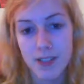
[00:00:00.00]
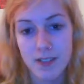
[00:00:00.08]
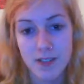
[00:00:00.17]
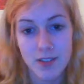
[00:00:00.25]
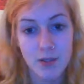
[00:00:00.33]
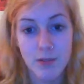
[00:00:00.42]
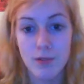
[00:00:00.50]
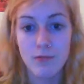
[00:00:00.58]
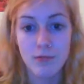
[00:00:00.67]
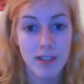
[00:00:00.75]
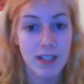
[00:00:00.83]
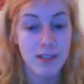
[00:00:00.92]
These are two
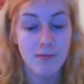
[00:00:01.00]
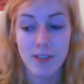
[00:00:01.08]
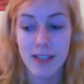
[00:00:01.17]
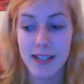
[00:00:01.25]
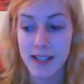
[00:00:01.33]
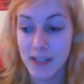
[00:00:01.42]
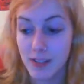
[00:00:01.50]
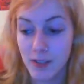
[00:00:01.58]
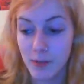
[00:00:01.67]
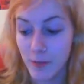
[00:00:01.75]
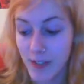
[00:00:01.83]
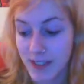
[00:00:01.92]
really, really
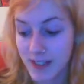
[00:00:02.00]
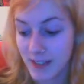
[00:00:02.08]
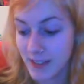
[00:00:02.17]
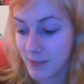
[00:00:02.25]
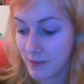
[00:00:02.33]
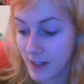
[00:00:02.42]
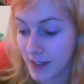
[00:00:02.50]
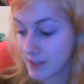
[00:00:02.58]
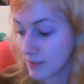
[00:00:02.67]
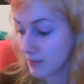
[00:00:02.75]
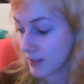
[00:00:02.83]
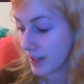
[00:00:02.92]
inconvenient
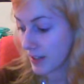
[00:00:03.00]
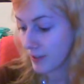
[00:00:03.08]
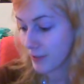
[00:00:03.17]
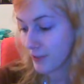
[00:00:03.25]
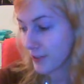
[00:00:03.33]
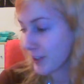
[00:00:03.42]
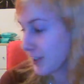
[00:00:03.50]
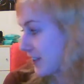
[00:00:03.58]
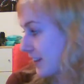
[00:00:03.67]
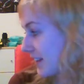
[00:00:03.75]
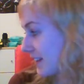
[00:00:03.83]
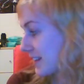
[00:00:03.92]
facts of life
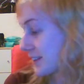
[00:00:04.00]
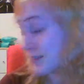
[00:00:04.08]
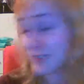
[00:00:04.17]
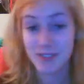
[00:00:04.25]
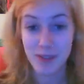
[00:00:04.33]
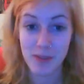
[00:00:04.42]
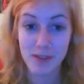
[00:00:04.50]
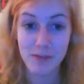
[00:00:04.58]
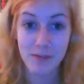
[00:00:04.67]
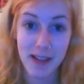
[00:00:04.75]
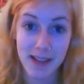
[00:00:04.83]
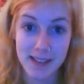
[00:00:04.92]
that have stopped me
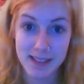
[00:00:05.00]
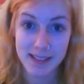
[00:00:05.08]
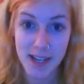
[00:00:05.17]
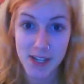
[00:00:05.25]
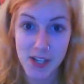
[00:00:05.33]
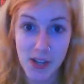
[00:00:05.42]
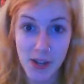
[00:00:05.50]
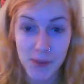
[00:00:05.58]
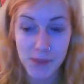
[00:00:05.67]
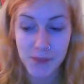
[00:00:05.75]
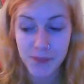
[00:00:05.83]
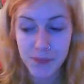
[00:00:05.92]
from getting this tattoo,